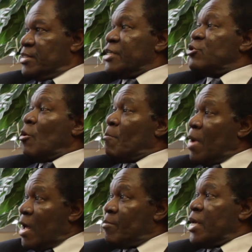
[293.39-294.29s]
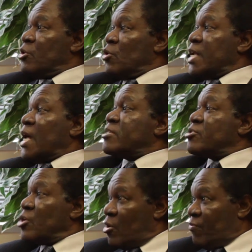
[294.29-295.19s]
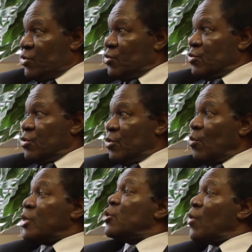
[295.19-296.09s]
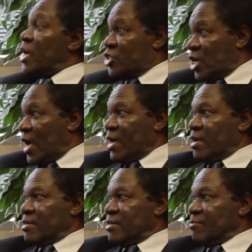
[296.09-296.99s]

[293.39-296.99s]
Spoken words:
did your mom and your dad serve you when you were a child?